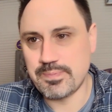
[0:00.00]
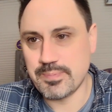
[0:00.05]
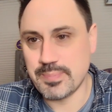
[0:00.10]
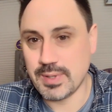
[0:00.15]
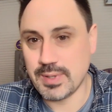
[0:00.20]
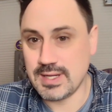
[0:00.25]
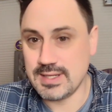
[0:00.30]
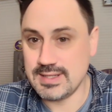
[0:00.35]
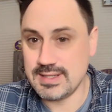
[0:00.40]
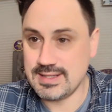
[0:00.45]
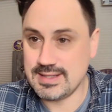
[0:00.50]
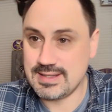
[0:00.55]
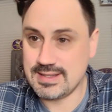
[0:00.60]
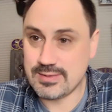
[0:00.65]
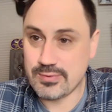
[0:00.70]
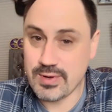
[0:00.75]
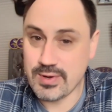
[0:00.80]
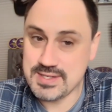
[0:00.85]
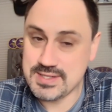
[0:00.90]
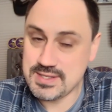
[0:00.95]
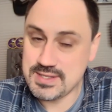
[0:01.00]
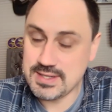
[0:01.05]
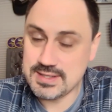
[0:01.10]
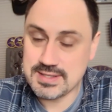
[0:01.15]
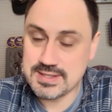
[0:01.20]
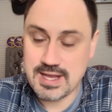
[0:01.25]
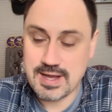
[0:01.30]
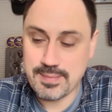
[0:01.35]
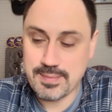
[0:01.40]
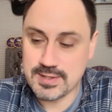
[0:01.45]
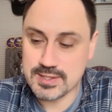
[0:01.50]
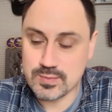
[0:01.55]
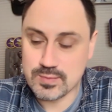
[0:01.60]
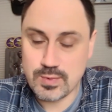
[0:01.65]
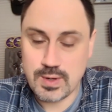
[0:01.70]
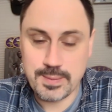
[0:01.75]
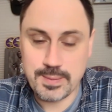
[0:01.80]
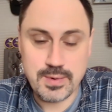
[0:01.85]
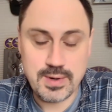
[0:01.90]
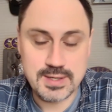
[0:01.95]
But crazy things happen. This is
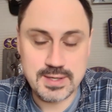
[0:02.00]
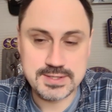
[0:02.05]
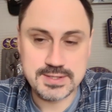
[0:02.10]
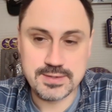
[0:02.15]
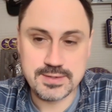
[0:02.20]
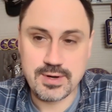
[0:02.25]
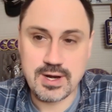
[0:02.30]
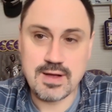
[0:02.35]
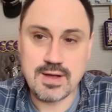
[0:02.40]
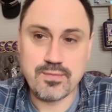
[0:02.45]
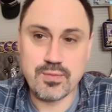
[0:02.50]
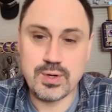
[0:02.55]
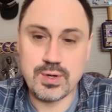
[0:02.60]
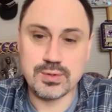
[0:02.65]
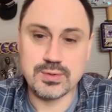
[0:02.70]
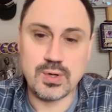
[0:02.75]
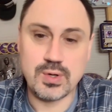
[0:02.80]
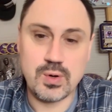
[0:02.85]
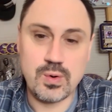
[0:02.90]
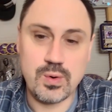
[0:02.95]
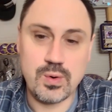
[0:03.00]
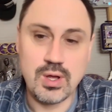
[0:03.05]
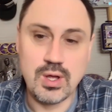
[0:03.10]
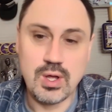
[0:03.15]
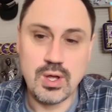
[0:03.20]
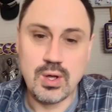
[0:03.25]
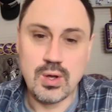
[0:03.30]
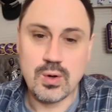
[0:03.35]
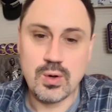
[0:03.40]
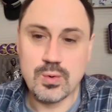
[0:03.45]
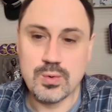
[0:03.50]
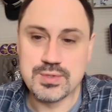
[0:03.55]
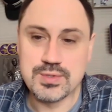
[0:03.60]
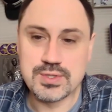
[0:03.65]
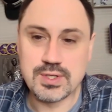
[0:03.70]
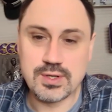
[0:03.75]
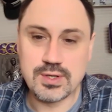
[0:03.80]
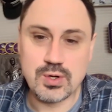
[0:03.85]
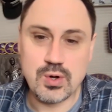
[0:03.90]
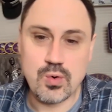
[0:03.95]
why we watch the draft. We don't know who's
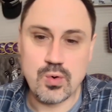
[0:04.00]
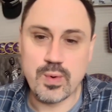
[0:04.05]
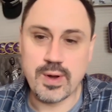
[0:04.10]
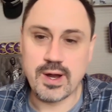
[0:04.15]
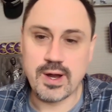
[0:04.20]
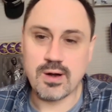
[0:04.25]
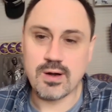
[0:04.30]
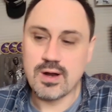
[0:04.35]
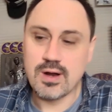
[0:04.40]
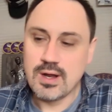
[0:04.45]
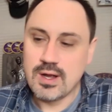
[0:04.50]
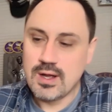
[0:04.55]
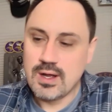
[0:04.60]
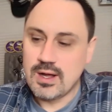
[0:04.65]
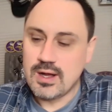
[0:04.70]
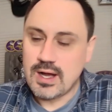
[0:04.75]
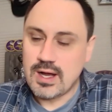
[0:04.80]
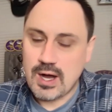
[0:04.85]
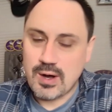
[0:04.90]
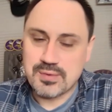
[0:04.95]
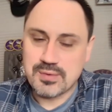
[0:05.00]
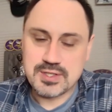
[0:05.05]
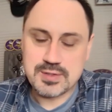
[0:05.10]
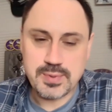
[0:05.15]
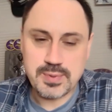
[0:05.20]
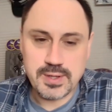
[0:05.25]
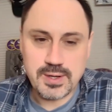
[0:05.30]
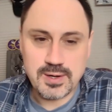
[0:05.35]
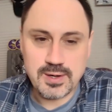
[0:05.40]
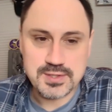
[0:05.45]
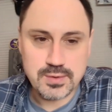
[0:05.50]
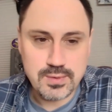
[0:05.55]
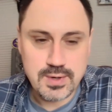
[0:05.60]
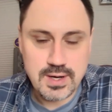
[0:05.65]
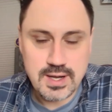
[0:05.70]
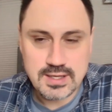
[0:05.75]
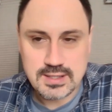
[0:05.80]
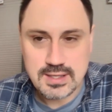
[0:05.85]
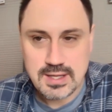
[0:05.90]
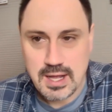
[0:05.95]
going to go where, how these players are
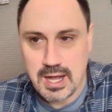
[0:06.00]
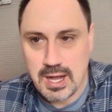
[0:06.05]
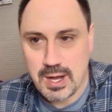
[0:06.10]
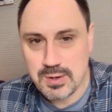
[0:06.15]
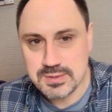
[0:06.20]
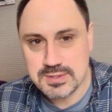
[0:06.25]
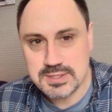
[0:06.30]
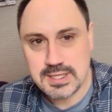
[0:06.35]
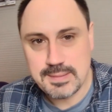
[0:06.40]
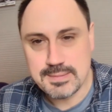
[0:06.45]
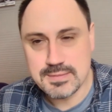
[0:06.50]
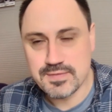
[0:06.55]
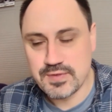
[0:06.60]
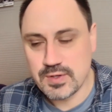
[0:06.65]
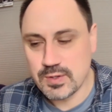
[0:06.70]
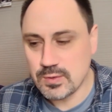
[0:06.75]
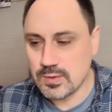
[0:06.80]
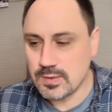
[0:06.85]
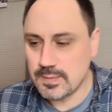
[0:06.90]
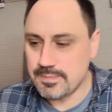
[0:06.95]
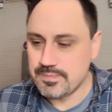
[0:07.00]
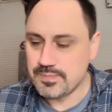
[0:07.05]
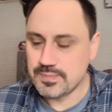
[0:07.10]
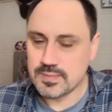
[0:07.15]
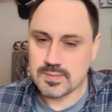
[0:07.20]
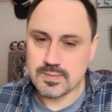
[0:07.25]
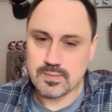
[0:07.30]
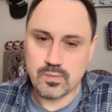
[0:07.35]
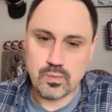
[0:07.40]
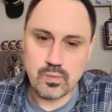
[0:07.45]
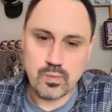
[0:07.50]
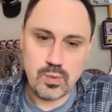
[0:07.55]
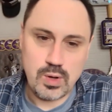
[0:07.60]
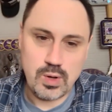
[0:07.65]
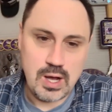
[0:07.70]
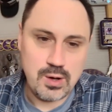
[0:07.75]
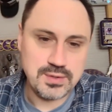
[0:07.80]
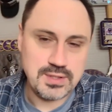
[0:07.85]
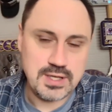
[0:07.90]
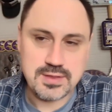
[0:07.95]
ranked, how teams view them
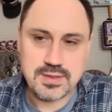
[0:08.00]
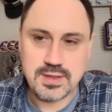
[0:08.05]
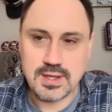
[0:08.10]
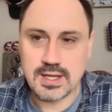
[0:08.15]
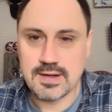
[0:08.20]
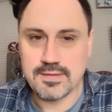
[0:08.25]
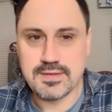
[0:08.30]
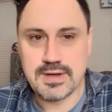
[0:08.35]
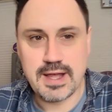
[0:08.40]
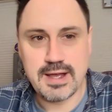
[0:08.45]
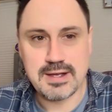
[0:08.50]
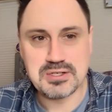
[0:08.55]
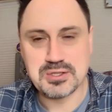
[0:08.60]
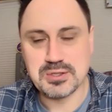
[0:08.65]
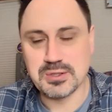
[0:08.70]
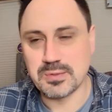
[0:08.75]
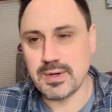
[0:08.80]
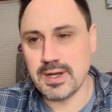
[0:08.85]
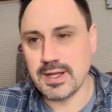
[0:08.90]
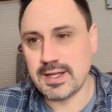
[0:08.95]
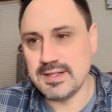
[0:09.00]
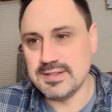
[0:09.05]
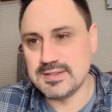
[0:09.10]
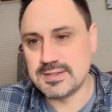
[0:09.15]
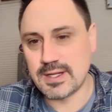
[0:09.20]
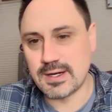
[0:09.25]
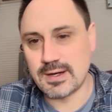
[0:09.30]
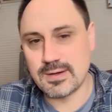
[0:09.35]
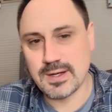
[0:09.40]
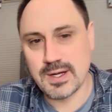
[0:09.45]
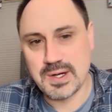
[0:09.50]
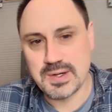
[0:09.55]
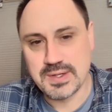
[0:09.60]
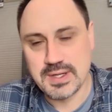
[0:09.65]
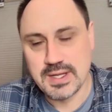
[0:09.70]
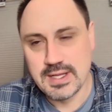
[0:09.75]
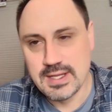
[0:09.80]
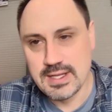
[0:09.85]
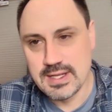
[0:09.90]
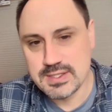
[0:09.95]
how they think of national rankings that are
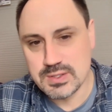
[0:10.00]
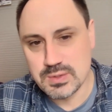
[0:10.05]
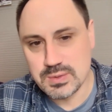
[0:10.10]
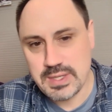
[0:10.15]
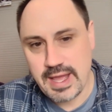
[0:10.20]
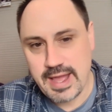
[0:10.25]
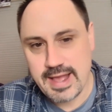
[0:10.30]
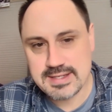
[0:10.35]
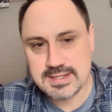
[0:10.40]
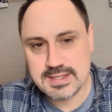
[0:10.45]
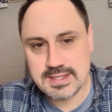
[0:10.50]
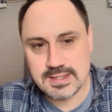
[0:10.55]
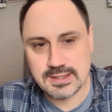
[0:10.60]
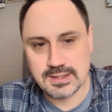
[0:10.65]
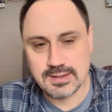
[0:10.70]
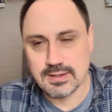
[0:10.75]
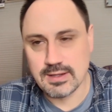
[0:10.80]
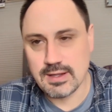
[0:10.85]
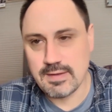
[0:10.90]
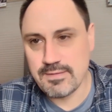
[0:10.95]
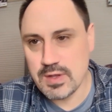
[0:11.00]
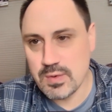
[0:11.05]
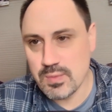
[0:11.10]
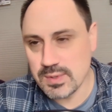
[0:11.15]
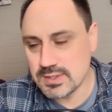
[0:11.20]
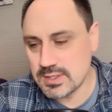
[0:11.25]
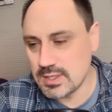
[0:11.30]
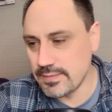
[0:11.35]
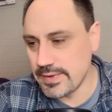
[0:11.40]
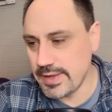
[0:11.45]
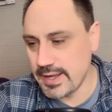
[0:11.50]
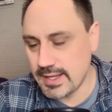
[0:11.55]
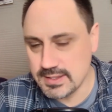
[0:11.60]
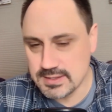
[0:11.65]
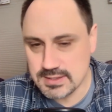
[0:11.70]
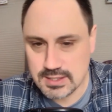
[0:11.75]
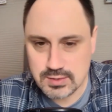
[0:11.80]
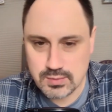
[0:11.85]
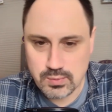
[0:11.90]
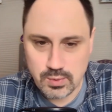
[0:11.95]
out. So Dax Hill, if he went to the
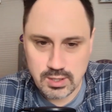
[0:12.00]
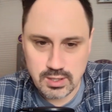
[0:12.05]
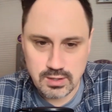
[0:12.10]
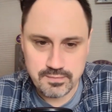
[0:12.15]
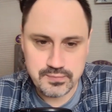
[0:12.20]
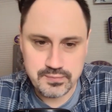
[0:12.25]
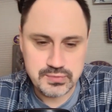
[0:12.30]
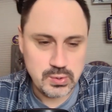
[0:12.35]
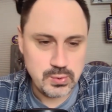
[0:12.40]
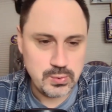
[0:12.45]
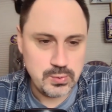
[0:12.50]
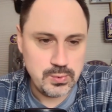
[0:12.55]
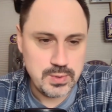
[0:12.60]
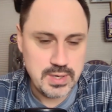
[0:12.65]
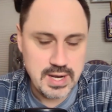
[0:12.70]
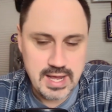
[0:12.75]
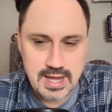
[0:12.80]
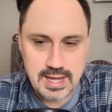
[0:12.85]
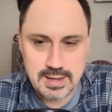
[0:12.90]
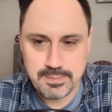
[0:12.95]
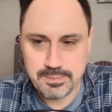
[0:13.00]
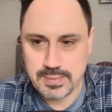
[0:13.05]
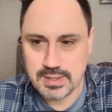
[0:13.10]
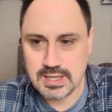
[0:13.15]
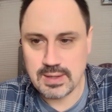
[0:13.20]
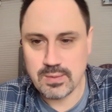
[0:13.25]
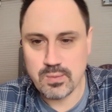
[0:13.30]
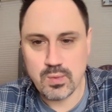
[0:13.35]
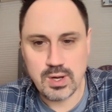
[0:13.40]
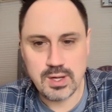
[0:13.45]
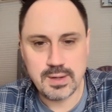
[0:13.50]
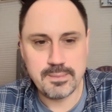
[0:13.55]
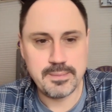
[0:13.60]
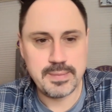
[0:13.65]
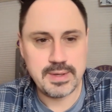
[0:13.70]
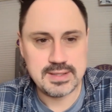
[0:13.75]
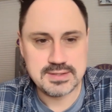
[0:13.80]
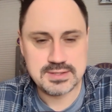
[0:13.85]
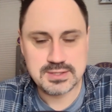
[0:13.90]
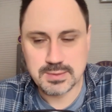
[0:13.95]
Vikings at 12, do not be one
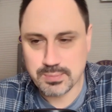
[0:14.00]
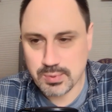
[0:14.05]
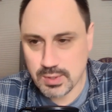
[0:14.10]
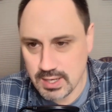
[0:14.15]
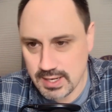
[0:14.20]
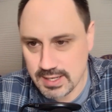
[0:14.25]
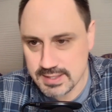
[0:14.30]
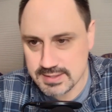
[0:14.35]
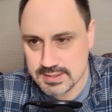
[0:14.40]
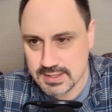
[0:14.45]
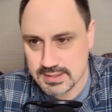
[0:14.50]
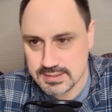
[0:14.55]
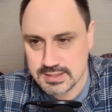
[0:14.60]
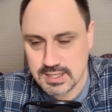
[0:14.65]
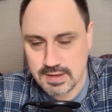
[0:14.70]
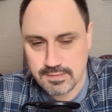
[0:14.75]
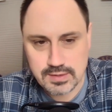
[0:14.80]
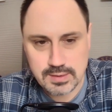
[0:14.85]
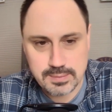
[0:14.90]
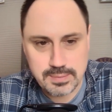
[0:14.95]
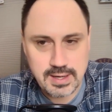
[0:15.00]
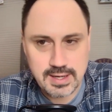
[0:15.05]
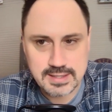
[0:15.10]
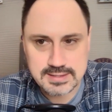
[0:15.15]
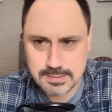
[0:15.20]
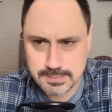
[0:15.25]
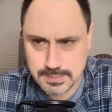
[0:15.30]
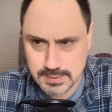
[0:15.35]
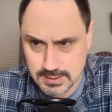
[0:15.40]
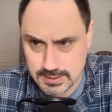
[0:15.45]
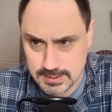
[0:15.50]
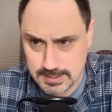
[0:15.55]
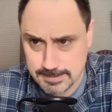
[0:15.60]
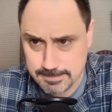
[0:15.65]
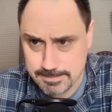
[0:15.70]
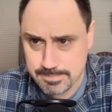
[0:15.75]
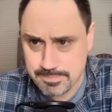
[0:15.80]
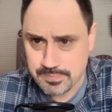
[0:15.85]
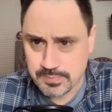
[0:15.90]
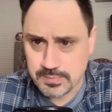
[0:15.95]
bit surprised. It's definitely a
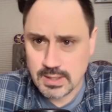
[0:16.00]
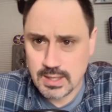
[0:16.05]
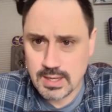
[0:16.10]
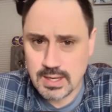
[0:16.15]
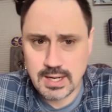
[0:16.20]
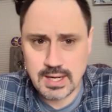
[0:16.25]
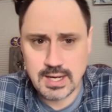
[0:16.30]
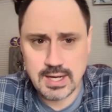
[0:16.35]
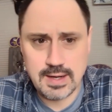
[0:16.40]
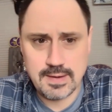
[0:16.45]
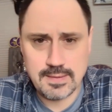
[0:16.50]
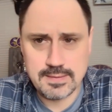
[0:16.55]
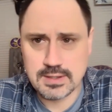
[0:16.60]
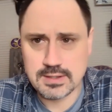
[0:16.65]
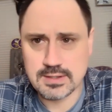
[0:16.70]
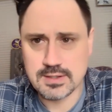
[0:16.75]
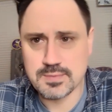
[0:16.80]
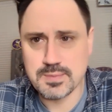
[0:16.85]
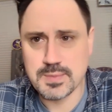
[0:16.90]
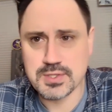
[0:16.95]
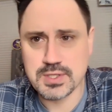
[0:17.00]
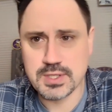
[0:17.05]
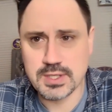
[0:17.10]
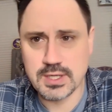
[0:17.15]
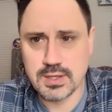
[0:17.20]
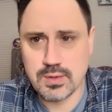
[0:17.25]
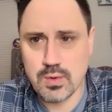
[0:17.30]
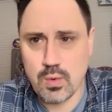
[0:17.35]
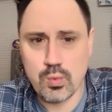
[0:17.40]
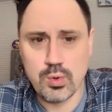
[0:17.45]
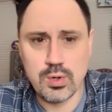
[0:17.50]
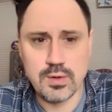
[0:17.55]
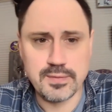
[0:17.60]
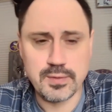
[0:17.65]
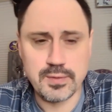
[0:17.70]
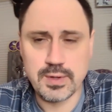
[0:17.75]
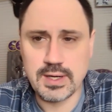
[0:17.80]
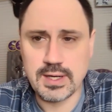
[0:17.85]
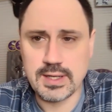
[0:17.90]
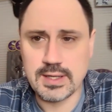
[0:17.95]
possibility uh, that this Michigan
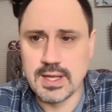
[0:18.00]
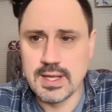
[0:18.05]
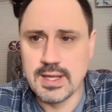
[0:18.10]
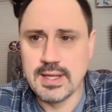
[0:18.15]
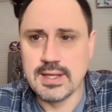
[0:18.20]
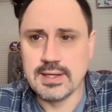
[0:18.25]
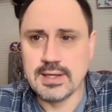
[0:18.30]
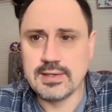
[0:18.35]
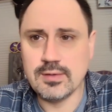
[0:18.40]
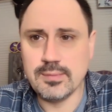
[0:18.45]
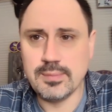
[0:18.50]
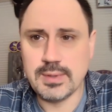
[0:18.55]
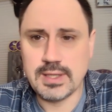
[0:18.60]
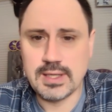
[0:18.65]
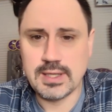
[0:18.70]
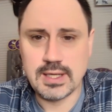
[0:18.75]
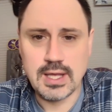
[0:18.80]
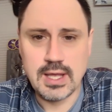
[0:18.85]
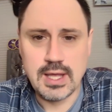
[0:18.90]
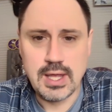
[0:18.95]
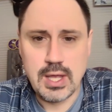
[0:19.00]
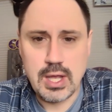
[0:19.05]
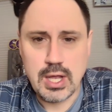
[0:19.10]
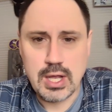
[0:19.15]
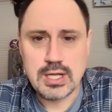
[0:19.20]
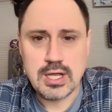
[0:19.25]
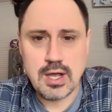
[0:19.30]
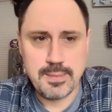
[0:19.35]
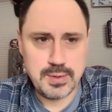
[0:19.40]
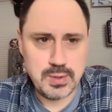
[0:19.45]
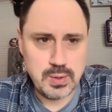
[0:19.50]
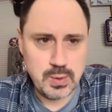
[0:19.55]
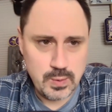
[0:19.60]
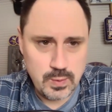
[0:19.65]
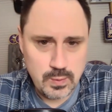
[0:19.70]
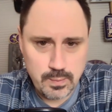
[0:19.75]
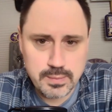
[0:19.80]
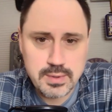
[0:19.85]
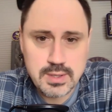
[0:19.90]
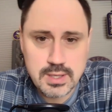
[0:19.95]
Wolverine could be coming
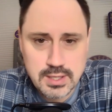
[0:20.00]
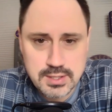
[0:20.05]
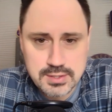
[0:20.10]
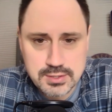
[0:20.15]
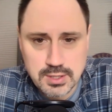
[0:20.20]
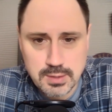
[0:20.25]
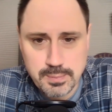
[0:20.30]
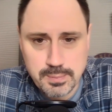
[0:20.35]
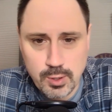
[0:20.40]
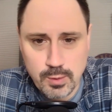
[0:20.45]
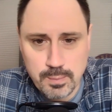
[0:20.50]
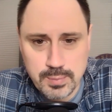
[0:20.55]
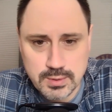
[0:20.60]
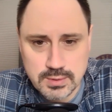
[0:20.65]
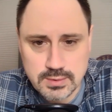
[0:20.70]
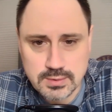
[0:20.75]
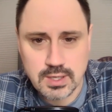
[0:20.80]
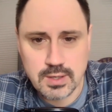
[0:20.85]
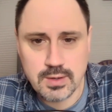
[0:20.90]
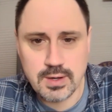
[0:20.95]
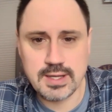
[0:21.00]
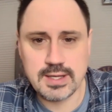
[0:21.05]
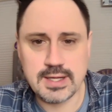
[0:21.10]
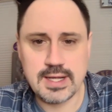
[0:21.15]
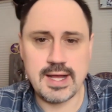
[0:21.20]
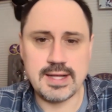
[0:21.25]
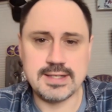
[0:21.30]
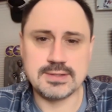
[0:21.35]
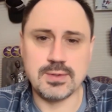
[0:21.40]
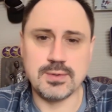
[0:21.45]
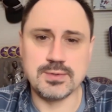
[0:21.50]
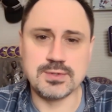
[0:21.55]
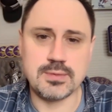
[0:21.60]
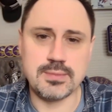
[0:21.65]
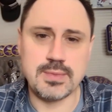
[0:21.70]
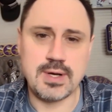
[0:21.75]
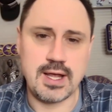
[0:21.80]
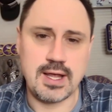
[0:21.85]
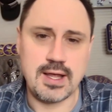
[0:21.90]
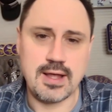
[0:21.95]
home to the purple. All right, guys, those are
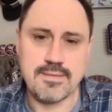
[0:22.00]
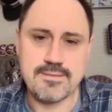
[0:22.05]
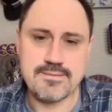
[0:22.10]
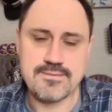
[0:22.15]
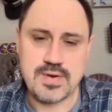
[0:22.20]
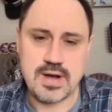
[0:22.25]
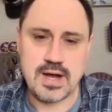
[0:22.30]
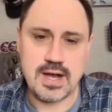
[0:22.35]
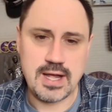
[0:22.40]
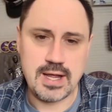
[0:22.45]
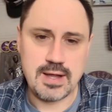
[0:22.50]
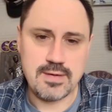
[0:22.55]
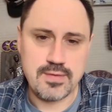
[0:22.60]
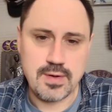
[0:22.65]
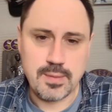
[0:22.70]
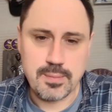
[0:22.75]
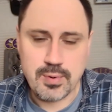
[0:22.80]
my five